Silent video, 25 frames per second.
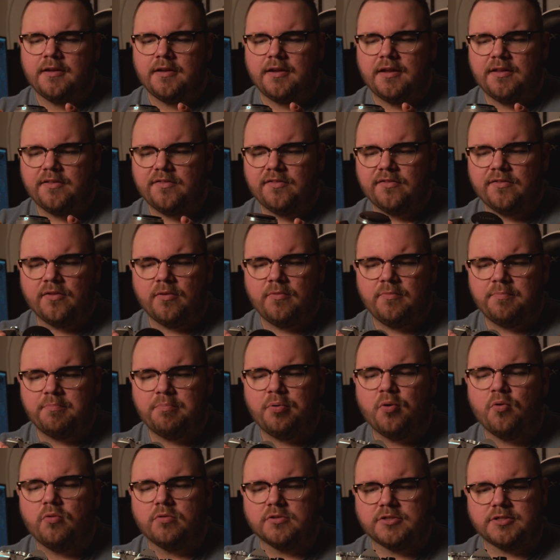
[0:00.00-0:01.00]
It's so
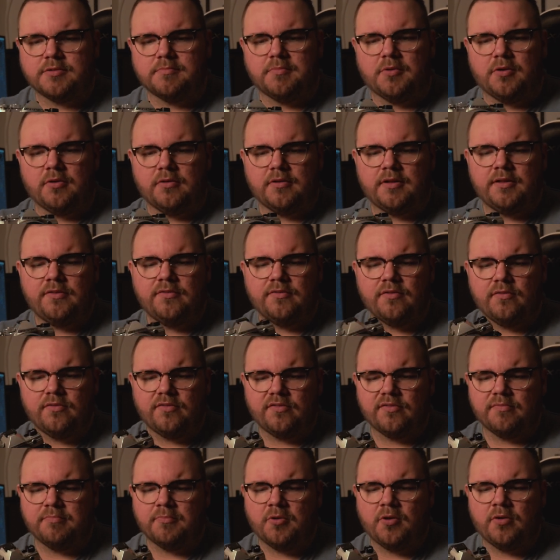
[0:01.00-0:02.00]
portable, it's so
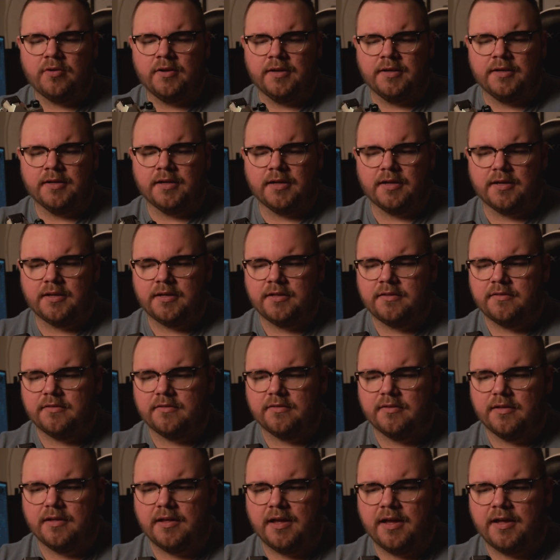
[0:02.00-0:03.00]
small and
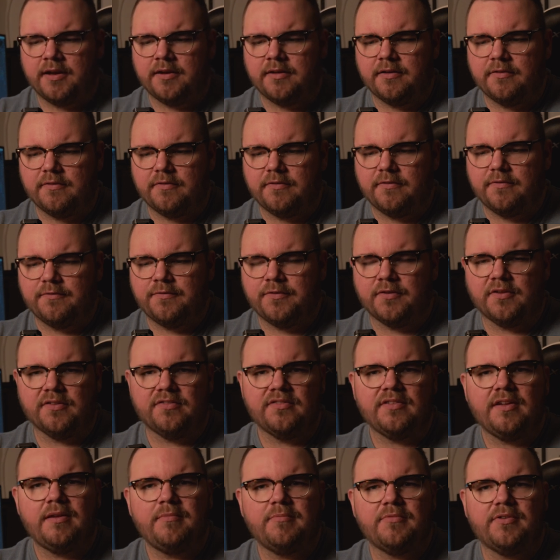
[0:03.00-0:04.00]
light, and for the
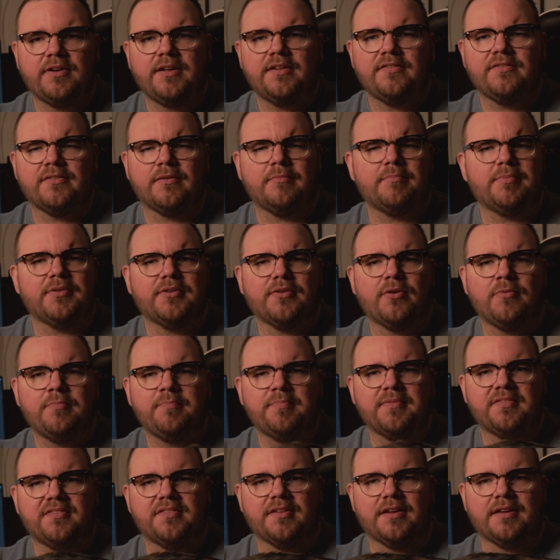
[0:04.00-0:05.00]
same reason but
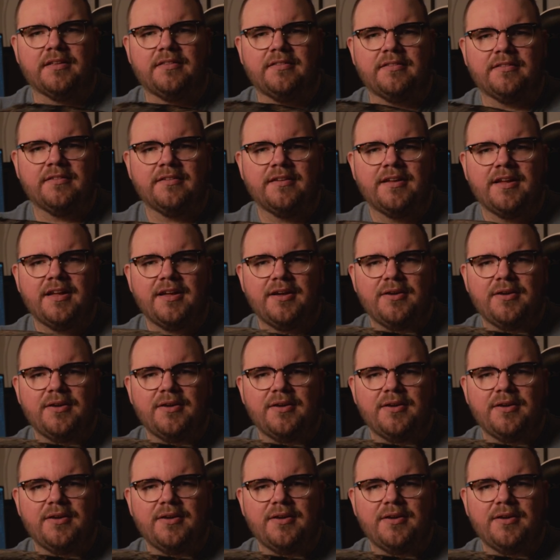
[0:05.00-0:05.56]
opposite,